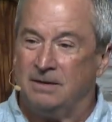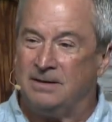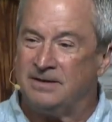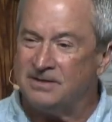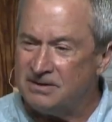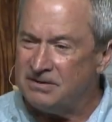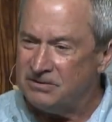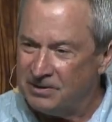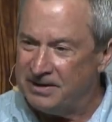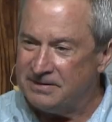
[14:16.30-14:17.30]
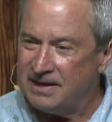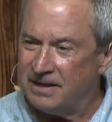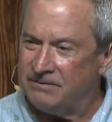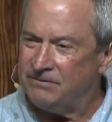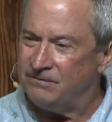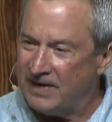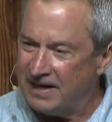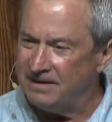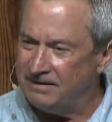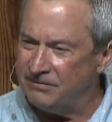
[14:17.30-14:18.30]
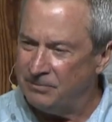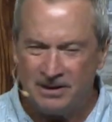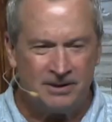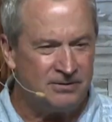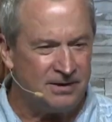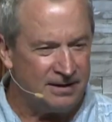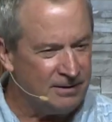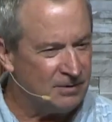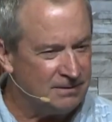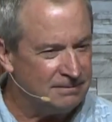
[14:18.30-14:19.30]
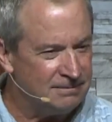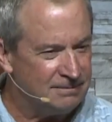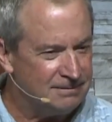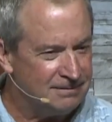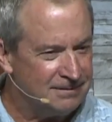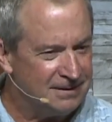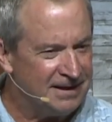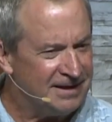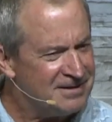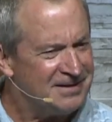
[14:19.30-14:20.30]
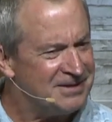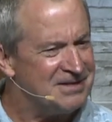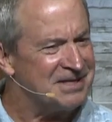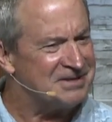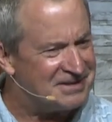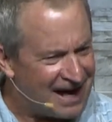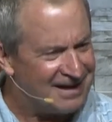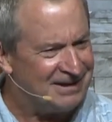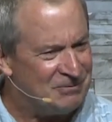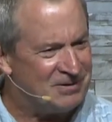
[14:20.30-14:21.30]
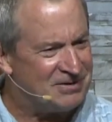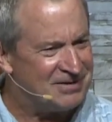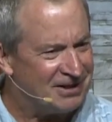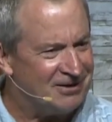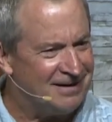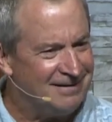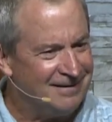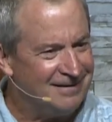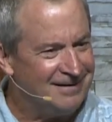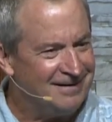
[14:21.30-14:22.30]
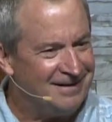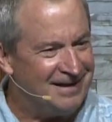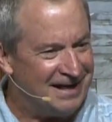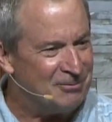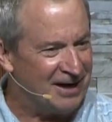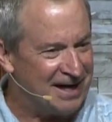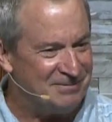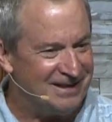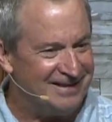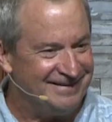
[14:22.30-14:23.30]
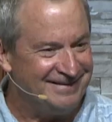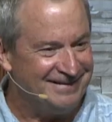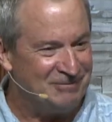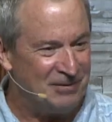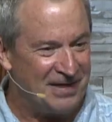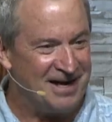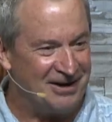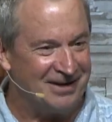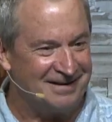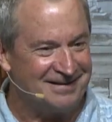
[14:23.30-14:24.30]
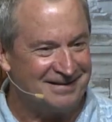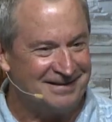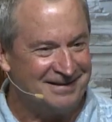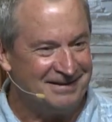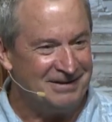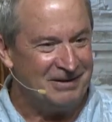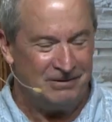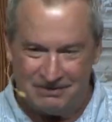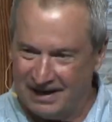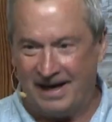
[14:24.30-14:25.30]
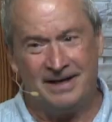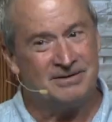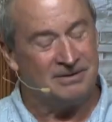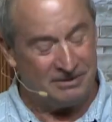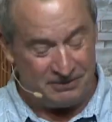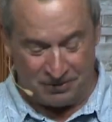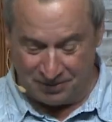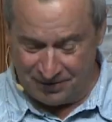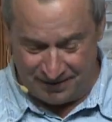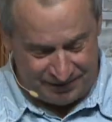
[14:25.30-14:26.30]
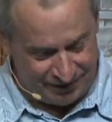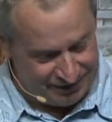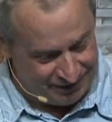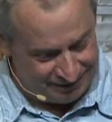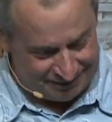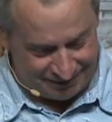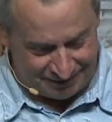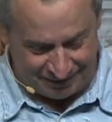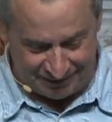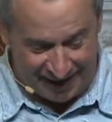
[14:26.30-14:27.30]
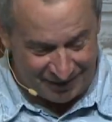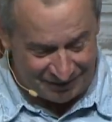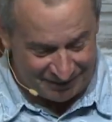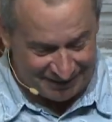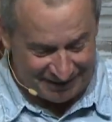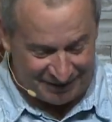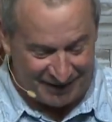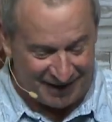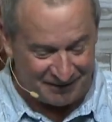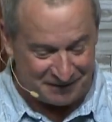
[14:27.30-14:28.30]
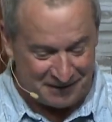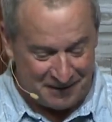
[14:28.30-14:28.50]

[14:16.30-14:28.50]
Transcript: Does this story sound vaguely familiar to anyone? Isn't this exactly what Sarah and Abraham did with Hagar? As the Torah turns around and around,